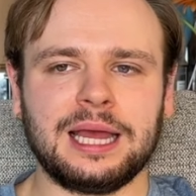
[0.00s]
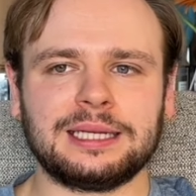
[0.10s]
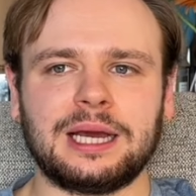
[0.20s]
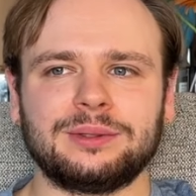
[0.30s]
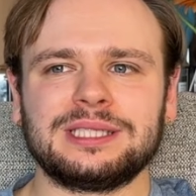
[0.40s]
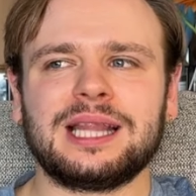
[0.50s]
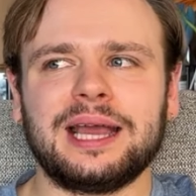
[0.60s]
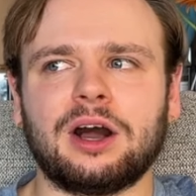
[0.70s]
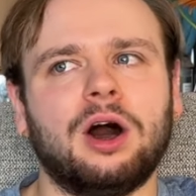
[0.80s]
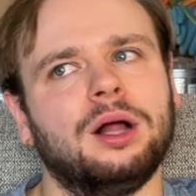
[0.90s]
Now, it's
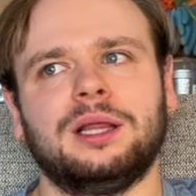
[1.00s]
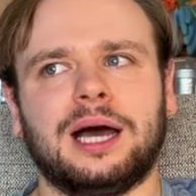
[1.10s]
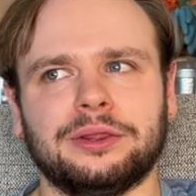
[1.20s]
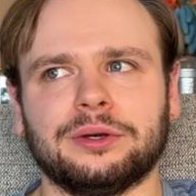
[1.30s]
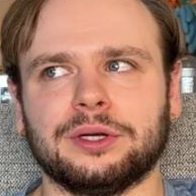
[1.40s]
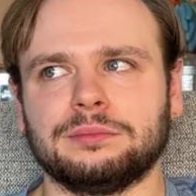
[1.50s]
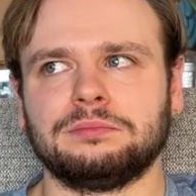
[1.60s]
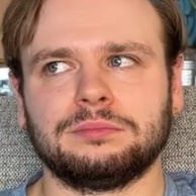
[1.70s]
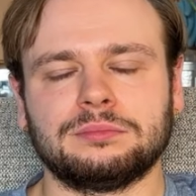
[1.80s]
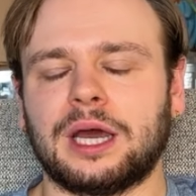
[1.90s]
like all other
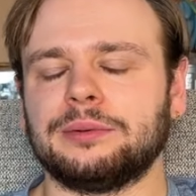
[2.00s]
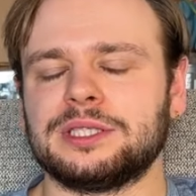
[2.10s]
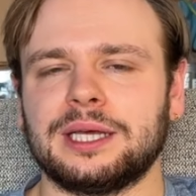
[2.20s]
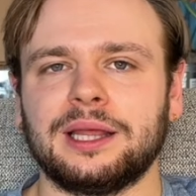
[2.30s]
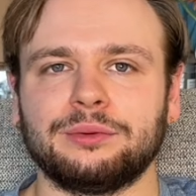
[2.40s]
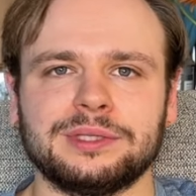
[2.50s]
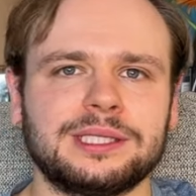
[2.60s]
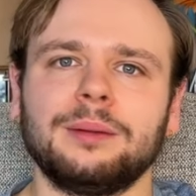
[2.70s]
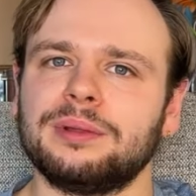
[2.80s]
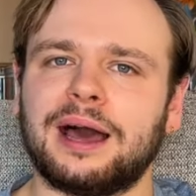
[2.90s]
I would say like
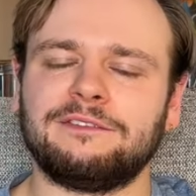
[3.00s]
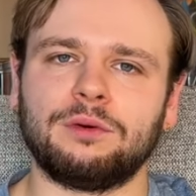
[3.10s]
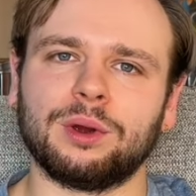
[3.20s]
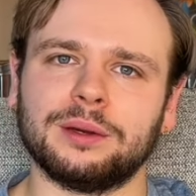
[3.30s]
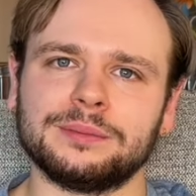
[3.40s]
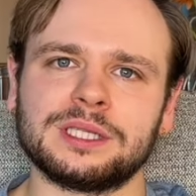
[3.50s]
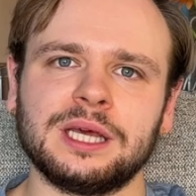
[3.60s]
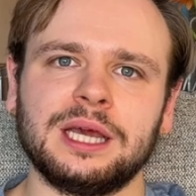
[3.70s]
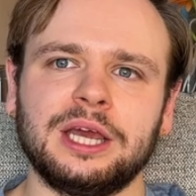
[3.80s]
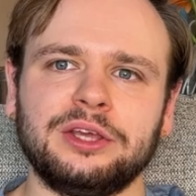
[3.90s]
resale platforms,
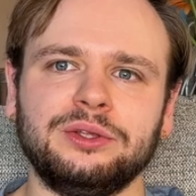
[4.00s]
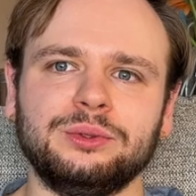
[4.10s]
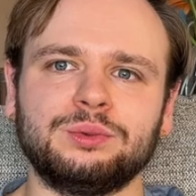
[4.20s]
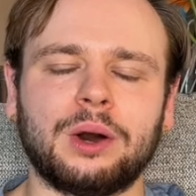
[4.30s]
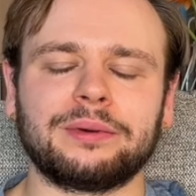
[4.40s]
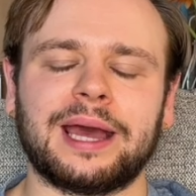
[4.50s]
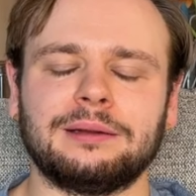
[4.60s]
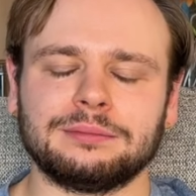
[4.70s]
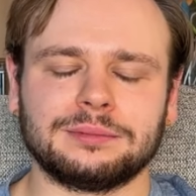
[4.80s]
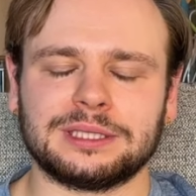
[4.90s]
you won't
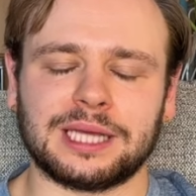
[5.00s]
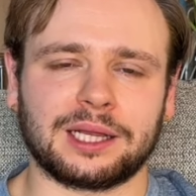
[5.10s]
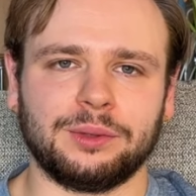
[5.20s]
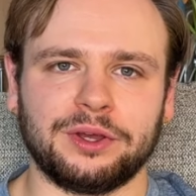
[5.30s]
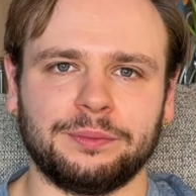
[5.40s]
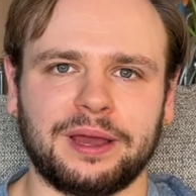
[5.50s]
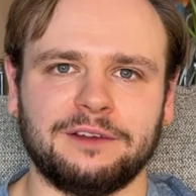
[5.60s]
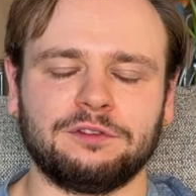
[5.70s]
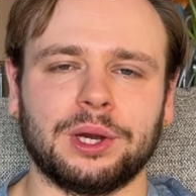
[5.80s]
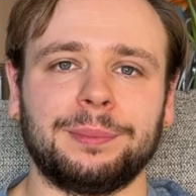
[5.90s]
get exactly what you
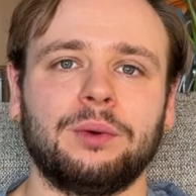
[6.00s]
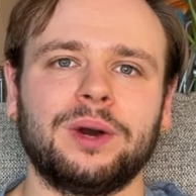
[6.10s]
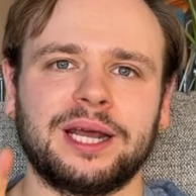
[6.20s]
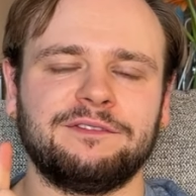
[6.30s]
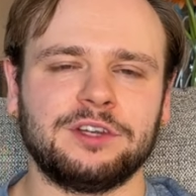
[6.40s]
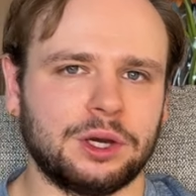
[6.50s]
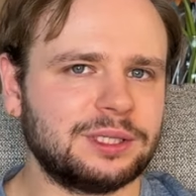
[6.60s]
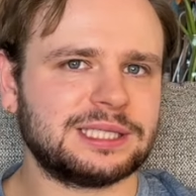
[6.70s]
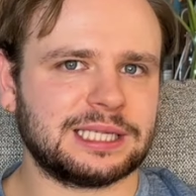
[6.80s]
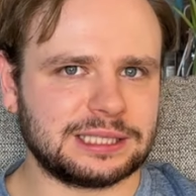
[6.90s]
paid for it. But what I've
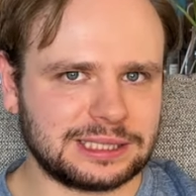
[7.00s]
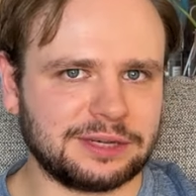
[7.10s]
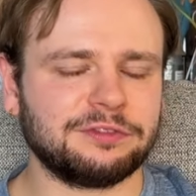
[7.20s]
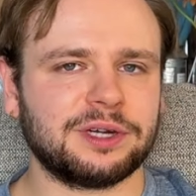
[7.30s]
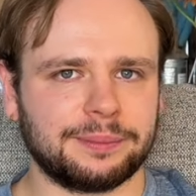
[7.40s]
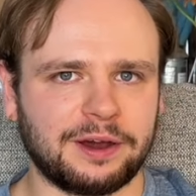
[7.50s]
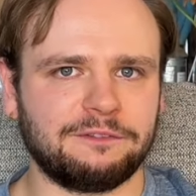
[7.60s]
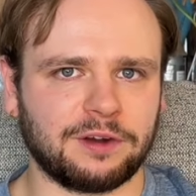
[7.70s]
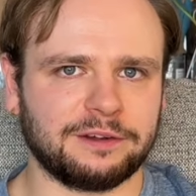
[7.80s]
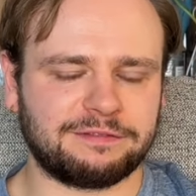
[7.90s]
noticed that's different about
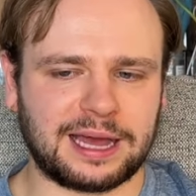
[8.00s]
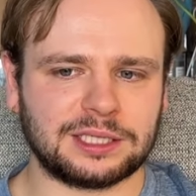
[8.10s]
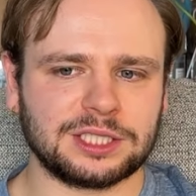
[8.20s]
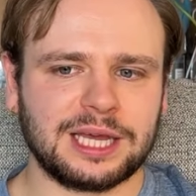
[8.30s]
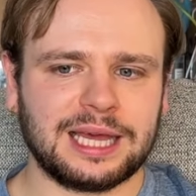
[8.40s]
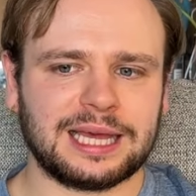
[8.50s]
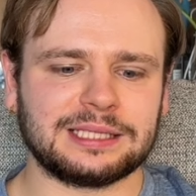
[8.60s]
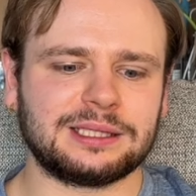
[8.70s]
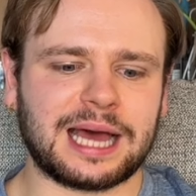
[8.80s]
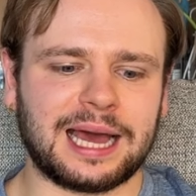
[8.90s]
Farfetch
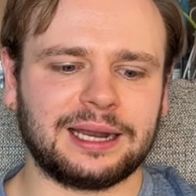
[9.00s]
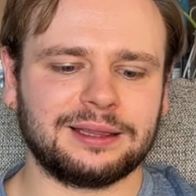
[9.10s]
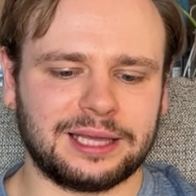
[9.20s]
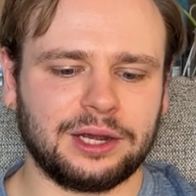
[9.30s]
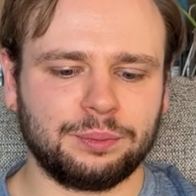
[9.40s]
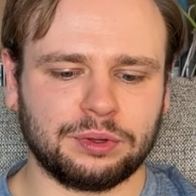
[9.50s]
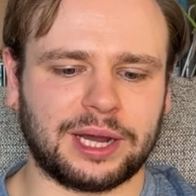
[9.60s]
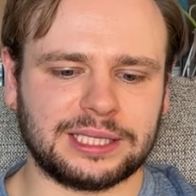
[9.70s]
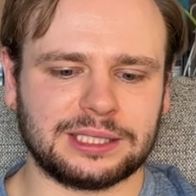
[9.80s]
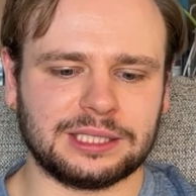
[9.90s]
is that their
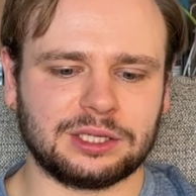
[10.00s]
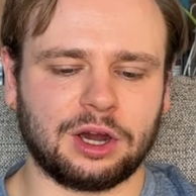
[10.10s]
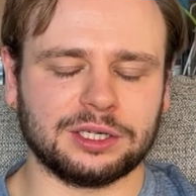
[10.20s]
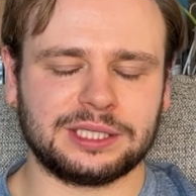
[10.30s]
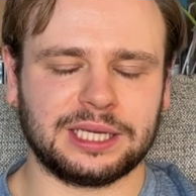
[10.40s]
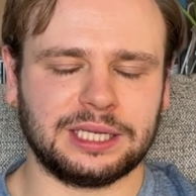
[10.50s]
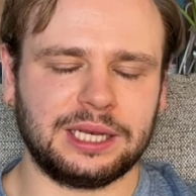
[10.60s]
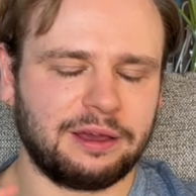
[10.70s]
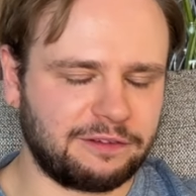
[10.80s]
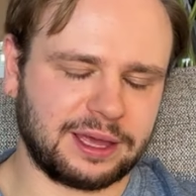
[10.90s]
prices are
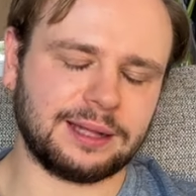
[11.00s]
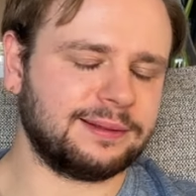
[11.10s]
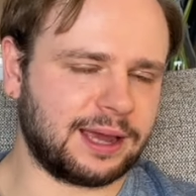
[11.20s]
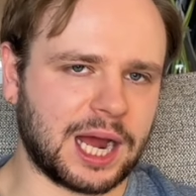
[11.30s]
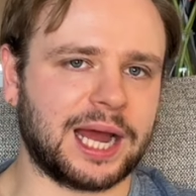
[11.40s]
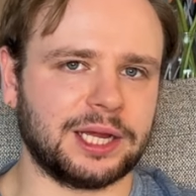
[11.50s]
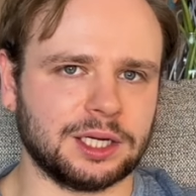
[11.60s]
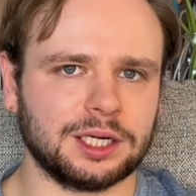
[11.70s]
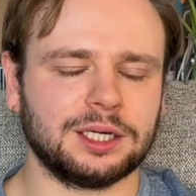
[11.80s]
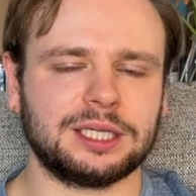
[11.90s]
significantly
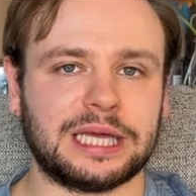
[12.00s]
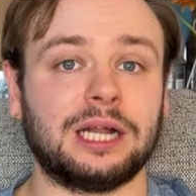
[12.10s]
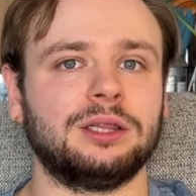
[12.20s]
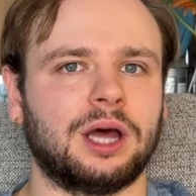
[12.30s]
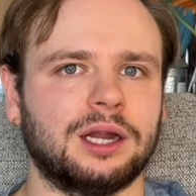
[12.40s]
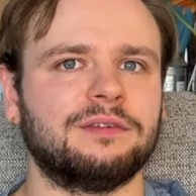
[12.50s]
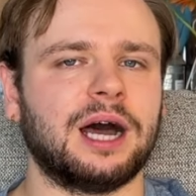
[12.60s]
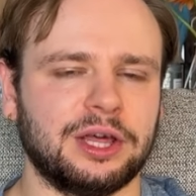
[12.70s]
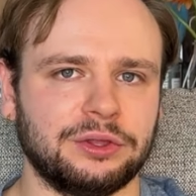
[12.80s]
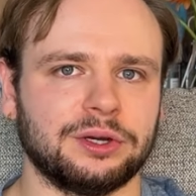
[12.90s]
higher than a lot of
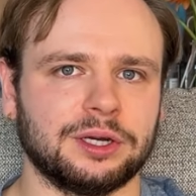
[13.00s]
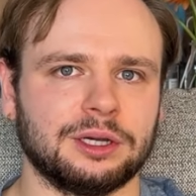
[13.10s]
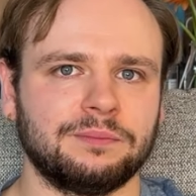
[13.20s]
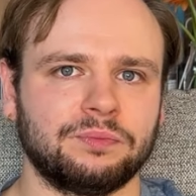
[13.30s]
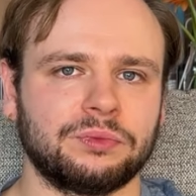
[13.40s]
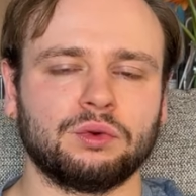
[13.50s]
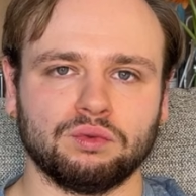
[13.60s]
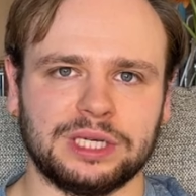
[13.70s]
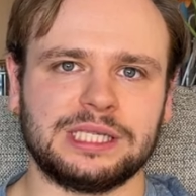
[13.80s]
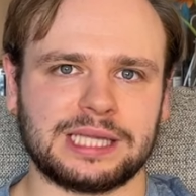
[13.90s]
other
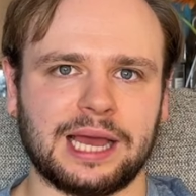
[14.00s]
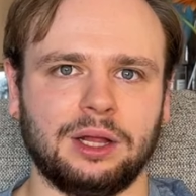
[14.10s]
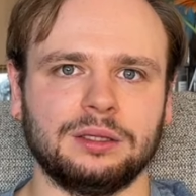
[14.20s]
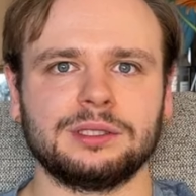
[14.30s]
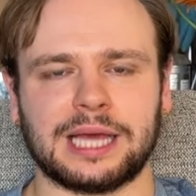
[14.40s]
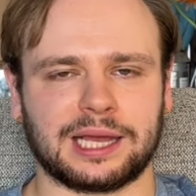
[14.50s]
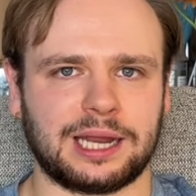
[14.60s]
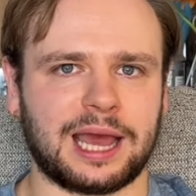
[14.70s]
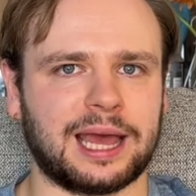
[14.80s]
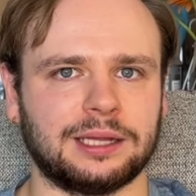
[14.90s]
resale
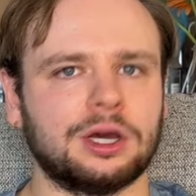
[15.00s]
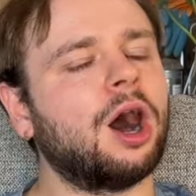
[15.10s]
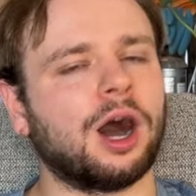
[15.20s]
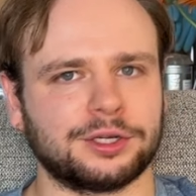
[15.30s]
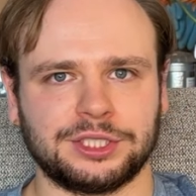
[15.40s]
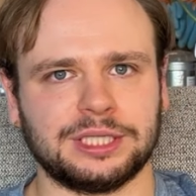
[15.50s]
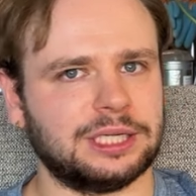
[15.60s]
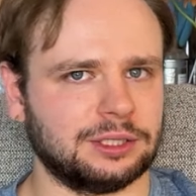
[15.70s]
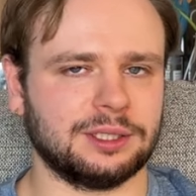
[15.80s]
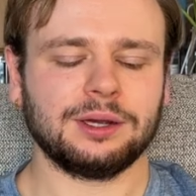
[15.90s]
secondhand
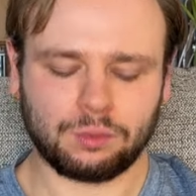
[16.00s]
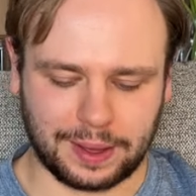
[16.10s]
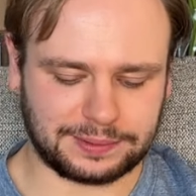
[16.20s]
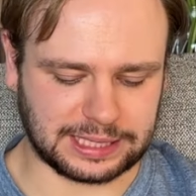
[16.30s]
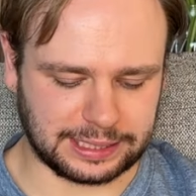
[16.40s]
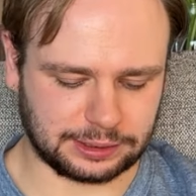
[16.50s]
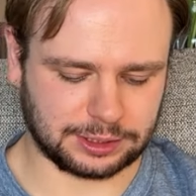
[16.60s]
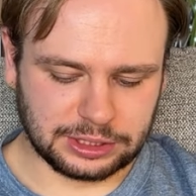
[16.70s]
auctioneer websites.